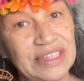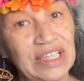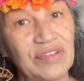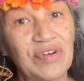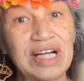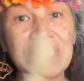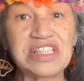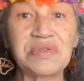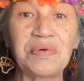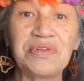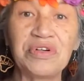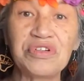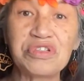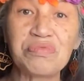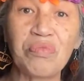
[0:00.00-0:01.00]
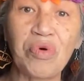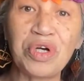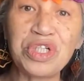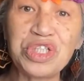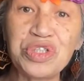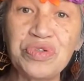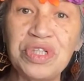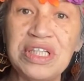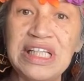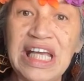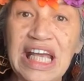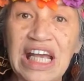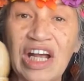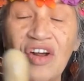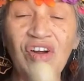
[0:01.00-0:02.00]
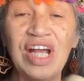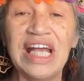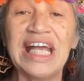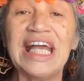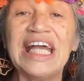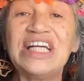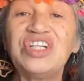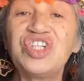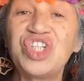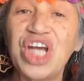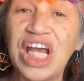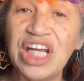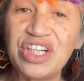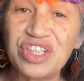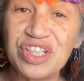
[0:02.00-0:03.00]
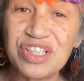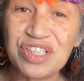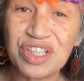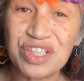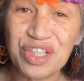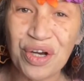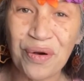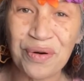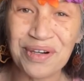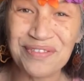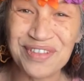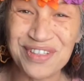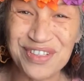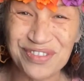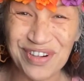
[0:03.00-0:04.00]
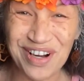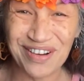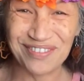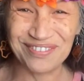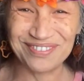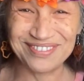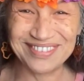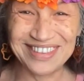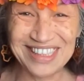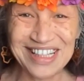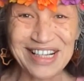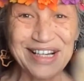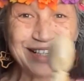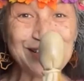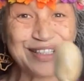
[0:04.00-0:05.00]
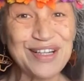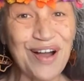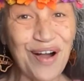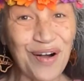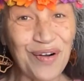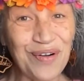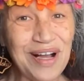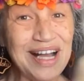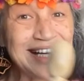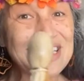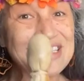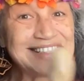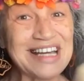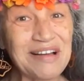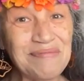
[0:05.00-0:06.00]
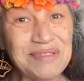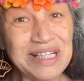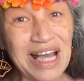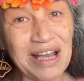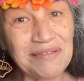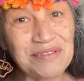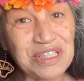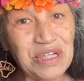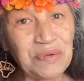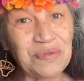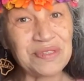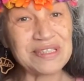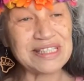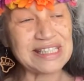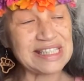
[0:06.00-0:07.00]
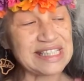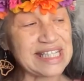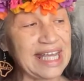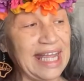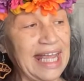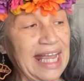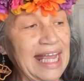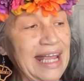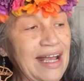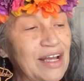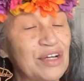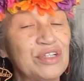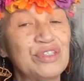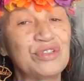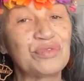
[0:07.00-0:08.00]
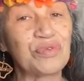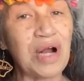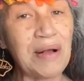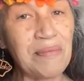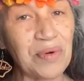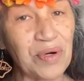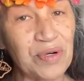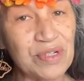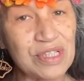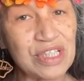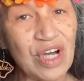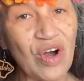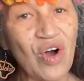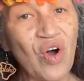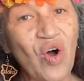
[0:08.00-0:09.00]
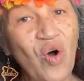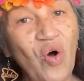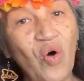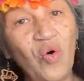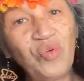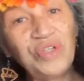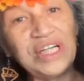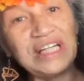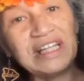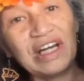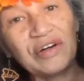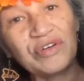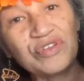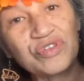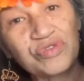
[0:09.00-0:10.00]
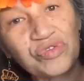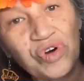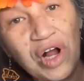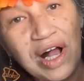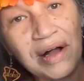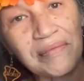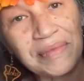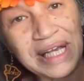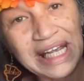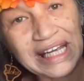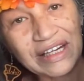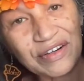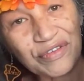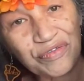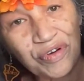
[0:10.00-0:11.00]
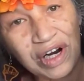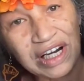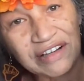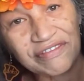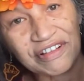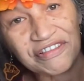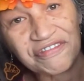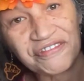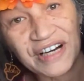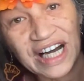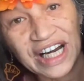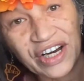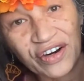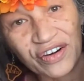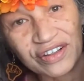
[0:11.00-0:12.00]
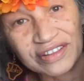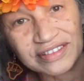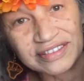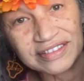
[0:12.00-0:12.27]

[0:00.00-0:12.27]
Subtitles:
right? So when there's moisture in the air, it changes the tone of the drum. So sometimes you will see drummers holding their drum in front of a fire